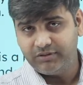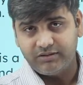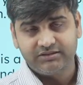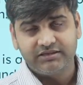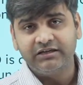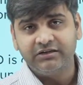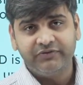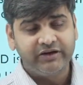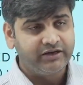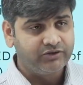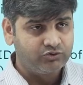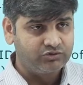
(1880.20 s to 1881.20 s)

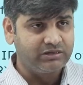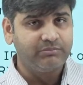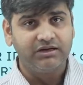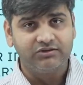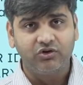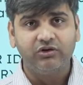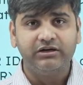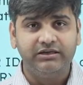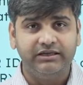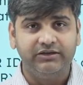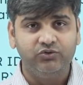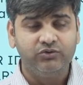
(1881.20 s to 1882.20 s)
certificate to some
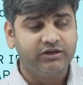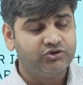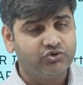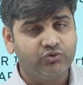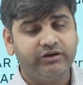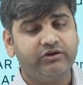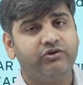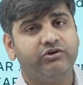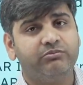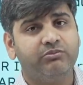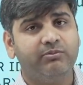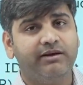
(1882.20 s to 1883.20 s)
authority, you can show it on
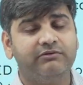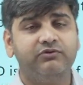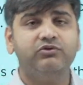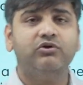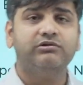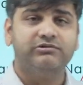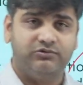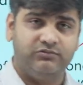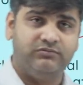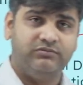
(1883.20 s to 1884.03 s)
your mobile phone also.